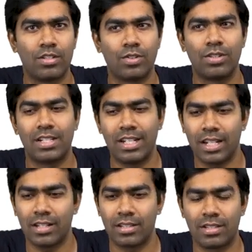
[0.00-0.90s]
So
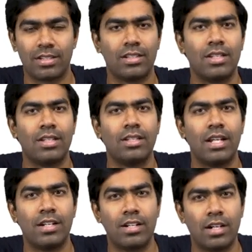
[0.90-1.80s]
TINS,
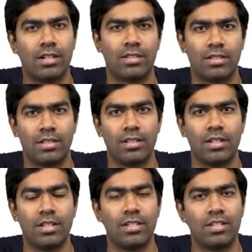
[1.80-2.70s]
then TERS.
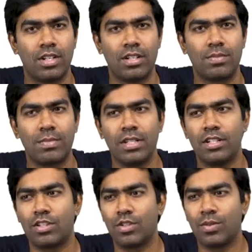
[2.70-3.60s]
TERS
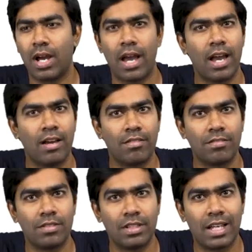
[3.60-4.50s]
means you have
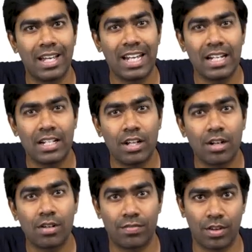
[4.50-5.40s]
the
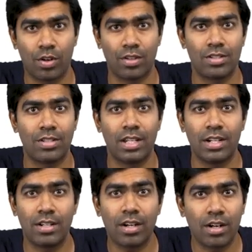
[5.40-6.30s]
interferons,
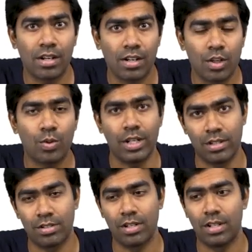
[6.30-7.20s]

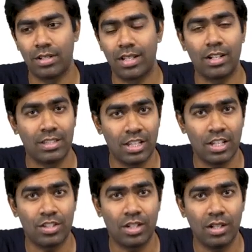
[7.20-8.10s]
interleukins, then
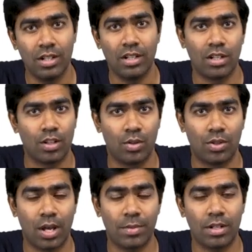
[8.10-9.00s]
GH and
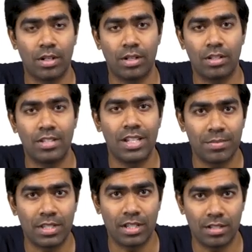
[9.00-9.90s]

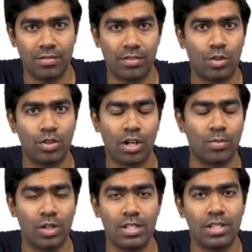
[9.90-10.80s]
GM-CSF, growth
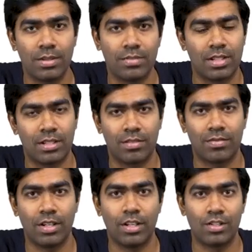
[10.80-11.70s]
hormone and GM-CSF.
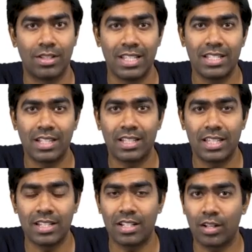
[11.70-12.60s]
So these are the
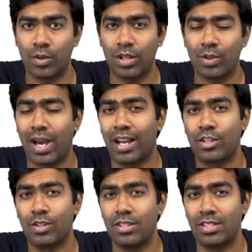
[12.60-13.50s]
things that are going to
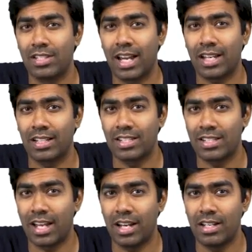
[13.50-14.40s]
act on
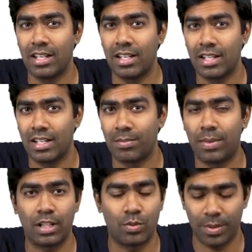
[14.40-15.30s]
JAK-STAT
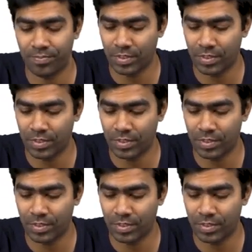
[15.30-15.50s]
pathway.